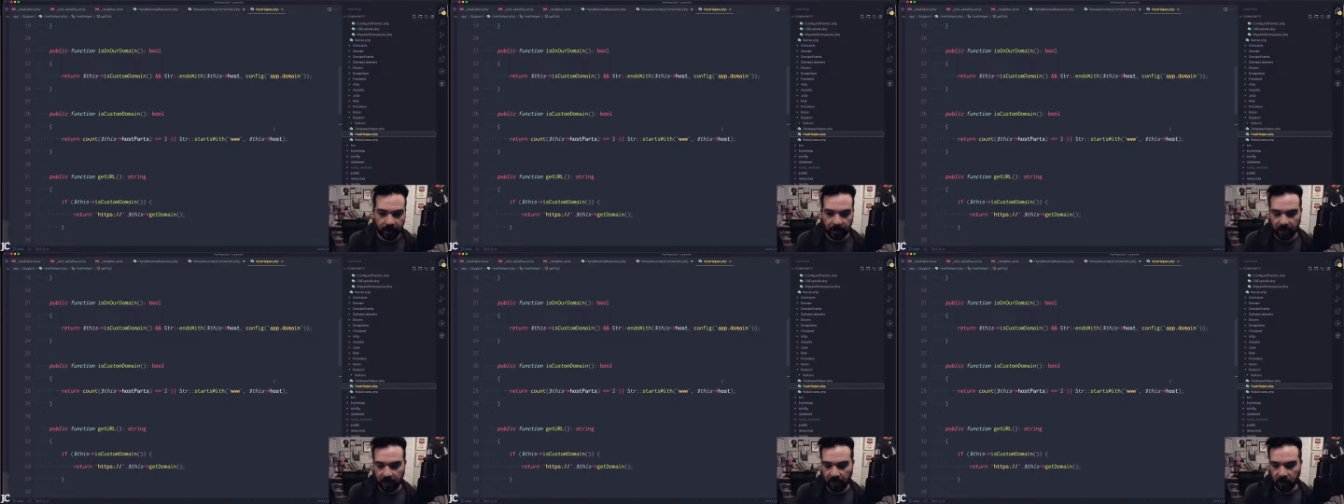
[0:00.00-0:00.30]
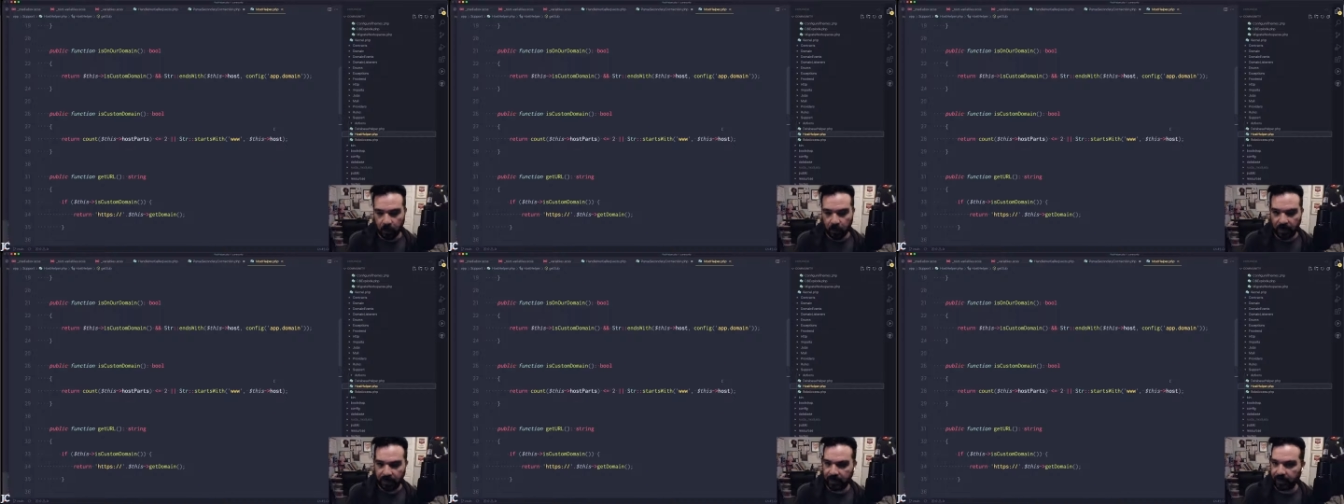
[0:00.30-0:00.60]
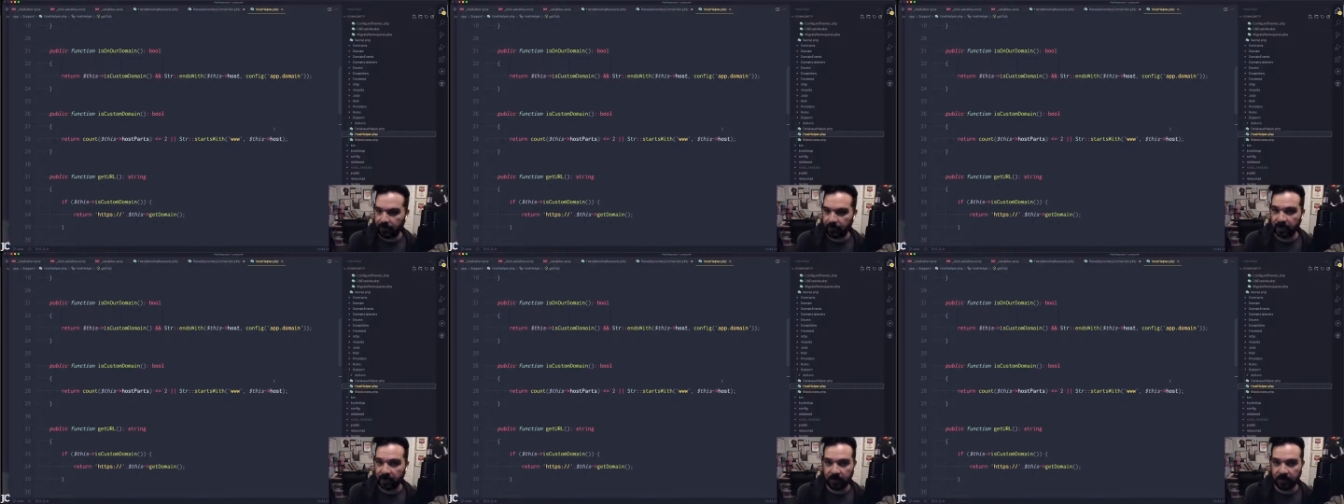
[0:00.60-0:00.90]
in a way that
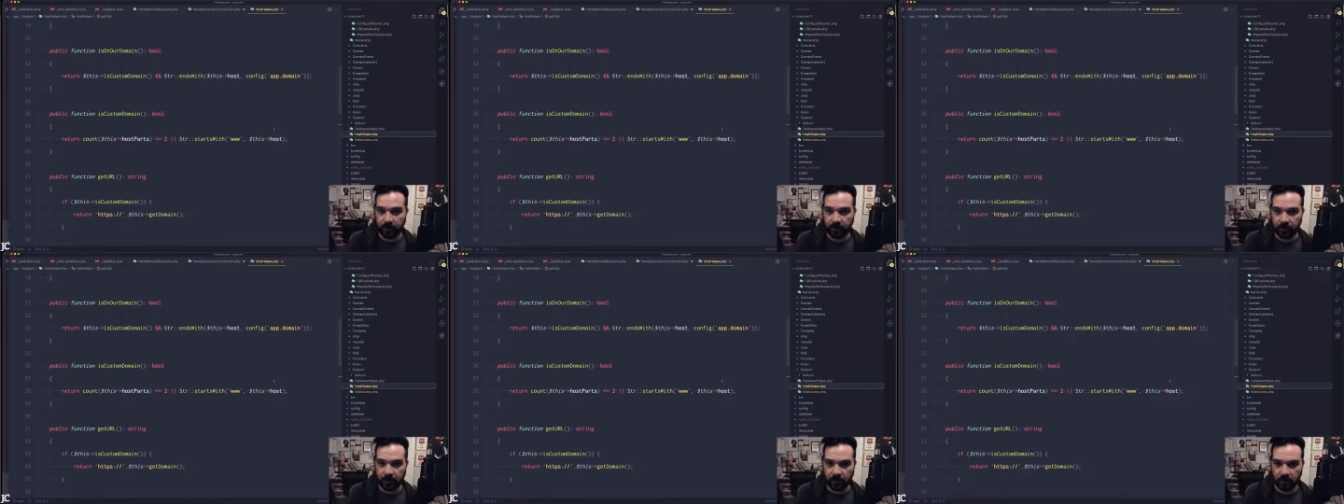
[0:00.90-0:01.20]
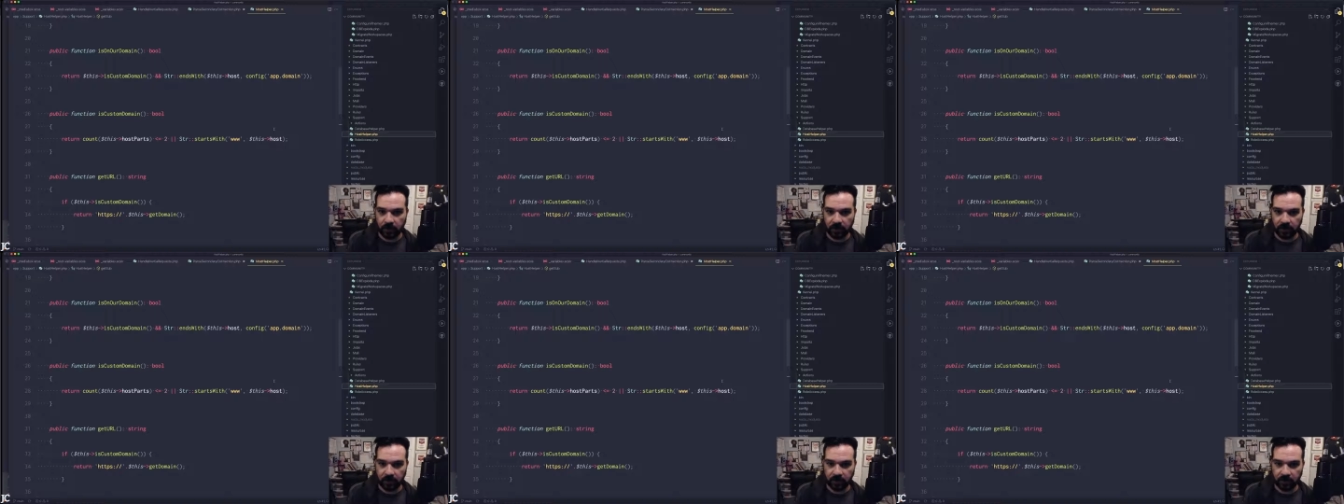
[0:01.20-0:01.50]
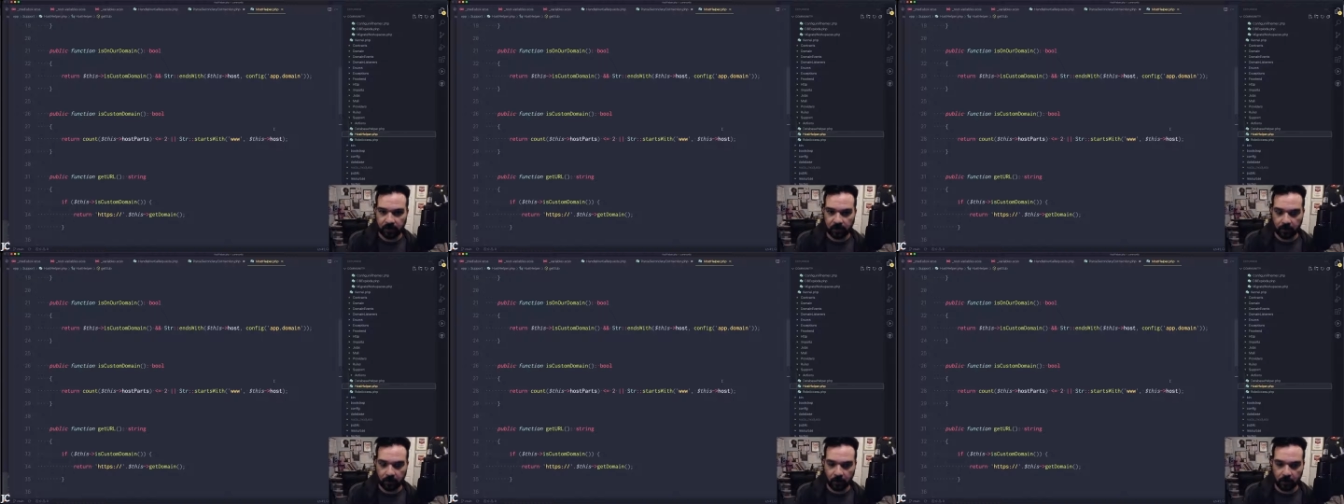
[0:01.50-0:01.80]
I'm going to be able to use it
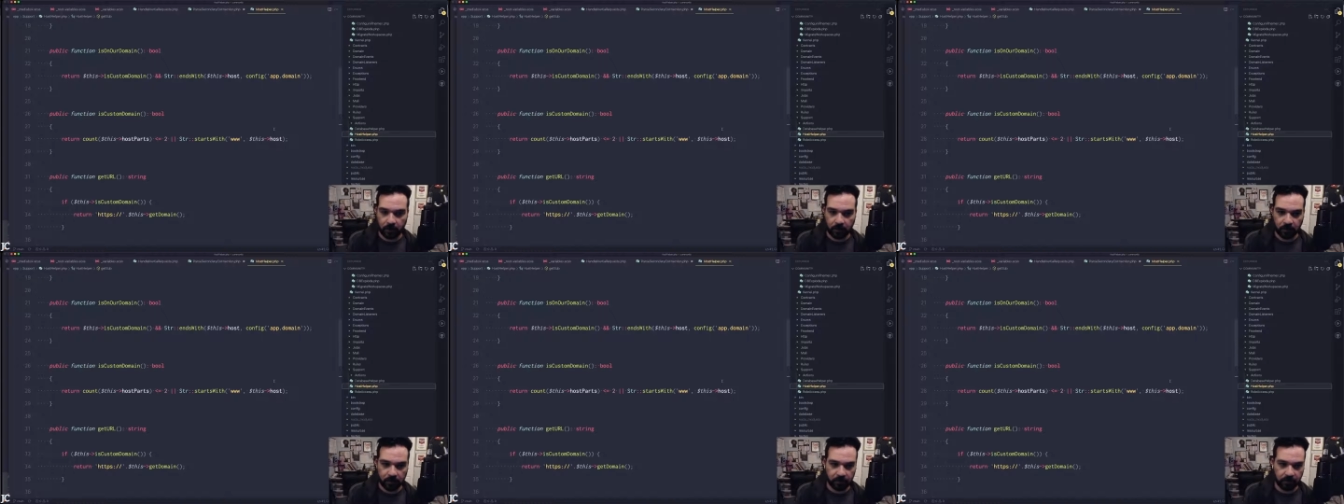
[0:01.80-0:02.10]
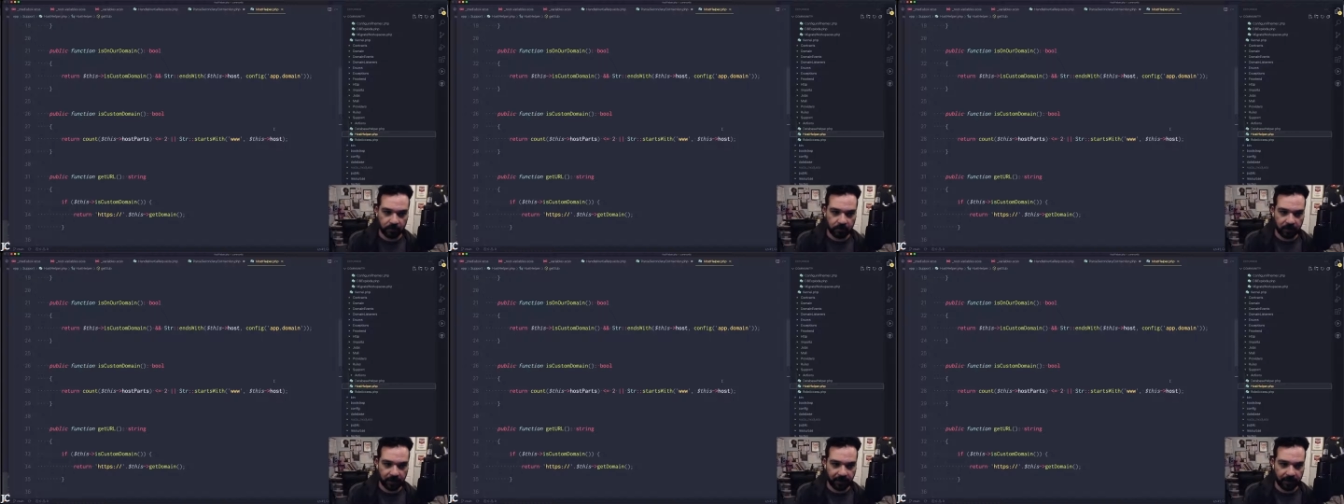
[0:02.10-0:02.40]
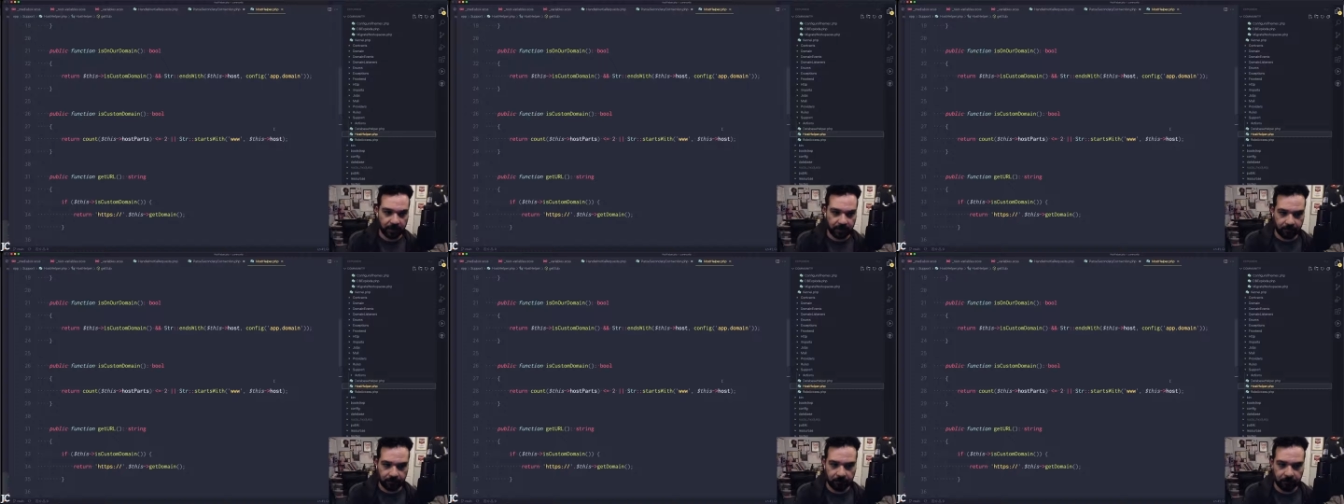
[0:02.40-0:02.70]
for
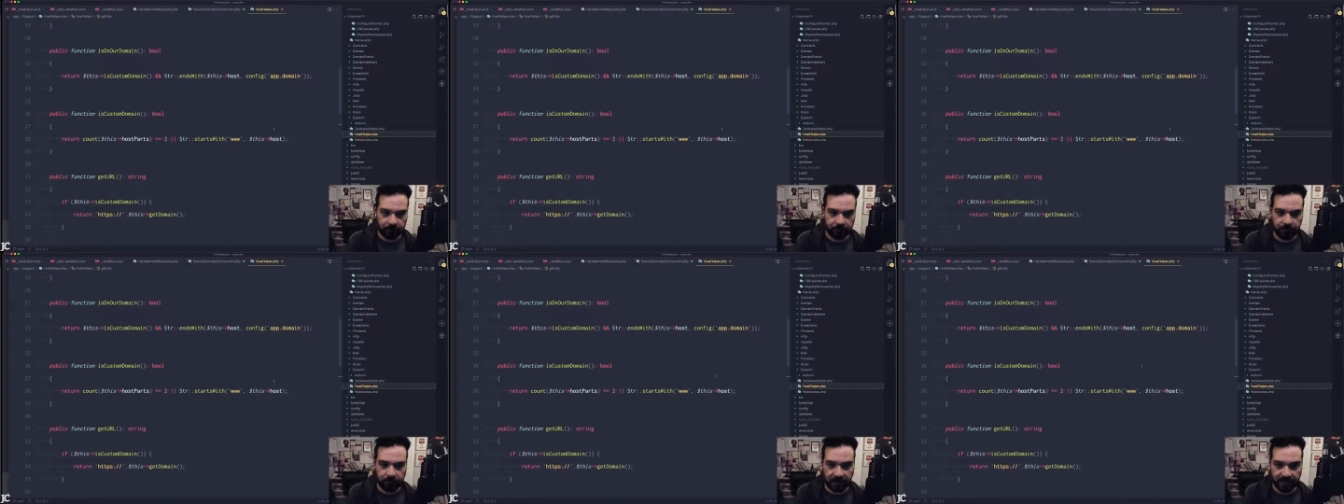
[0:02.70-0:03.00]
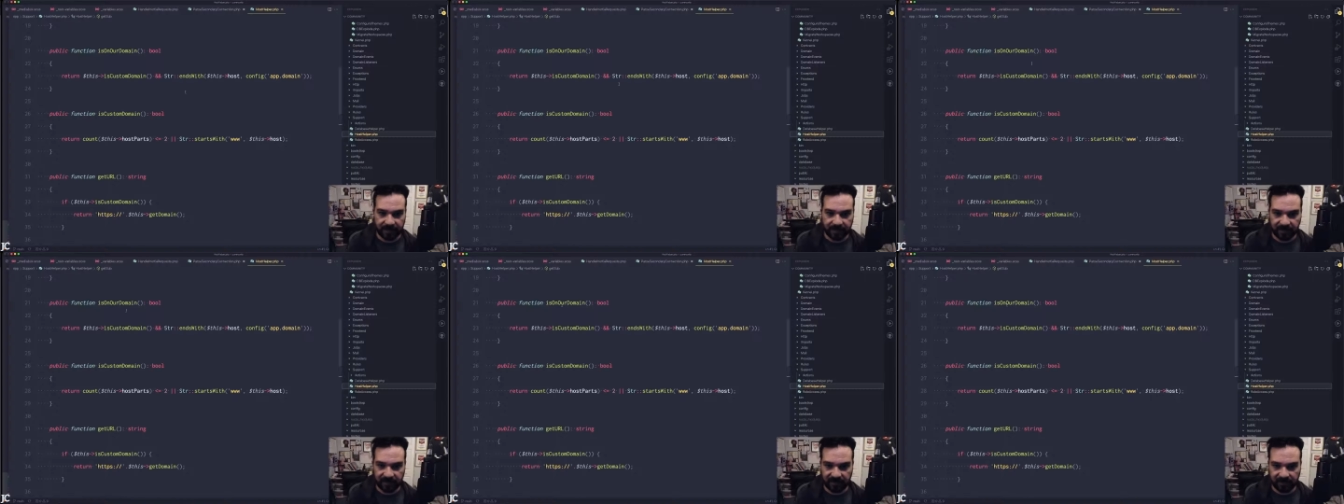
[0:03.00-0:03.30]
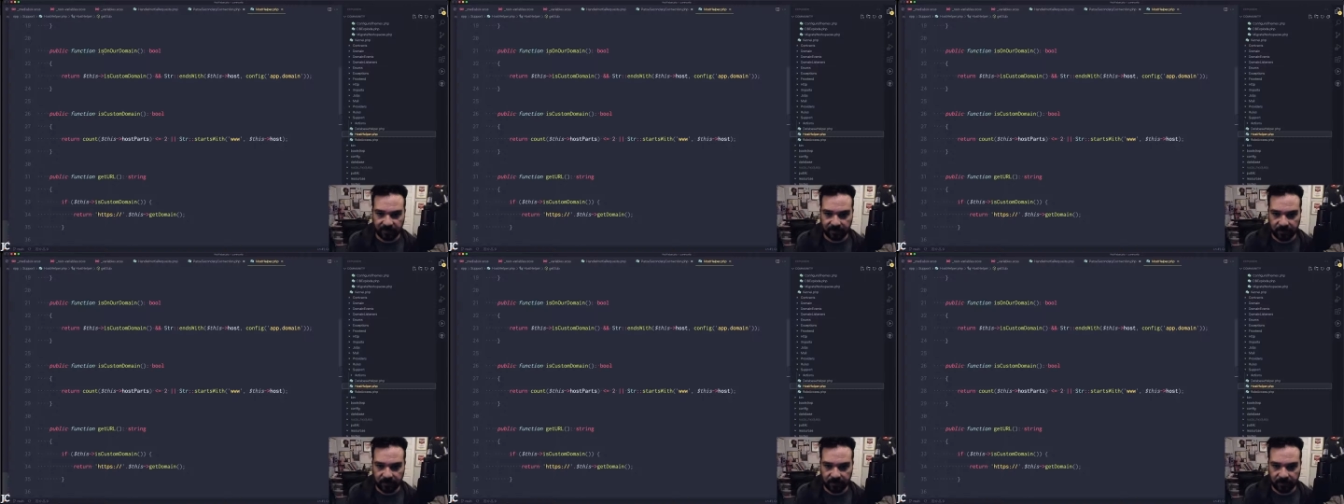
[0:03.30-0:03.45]
like my stuff.